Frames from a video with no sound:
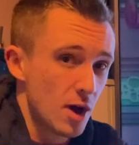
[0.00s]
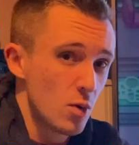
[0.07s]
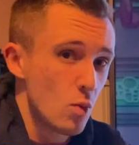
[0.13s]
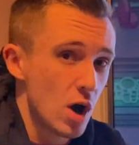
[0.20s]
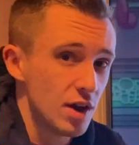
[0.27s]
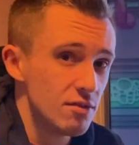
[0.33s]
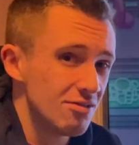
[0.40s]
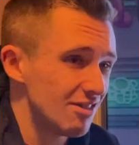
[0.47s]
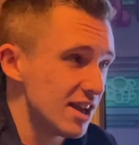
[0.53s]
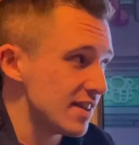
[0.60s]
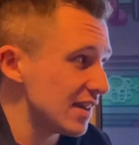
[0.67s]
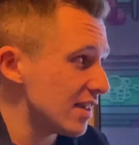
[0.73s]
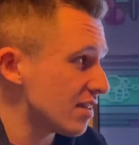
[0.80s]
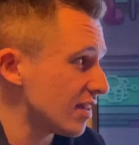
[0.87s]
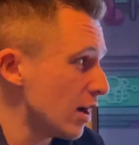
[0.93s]
1 is
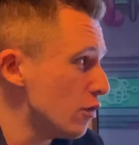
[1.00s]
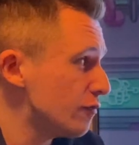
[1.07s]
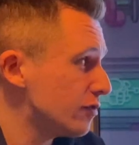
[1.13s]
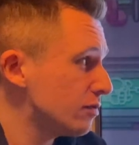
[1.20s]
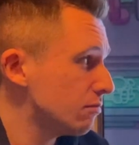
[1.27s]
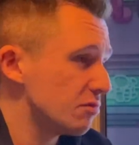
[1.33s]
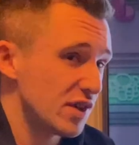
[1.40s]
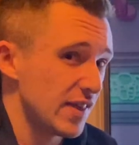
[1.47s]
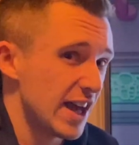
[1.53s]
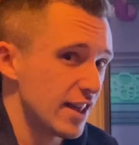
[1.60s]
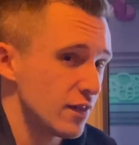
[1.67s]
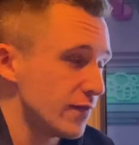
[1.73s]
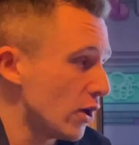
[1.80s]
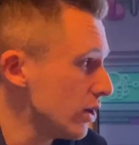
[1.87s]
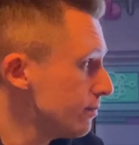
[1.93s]
itself, so that's
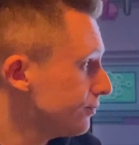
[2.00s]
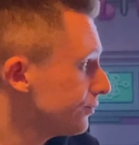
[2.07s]
fine.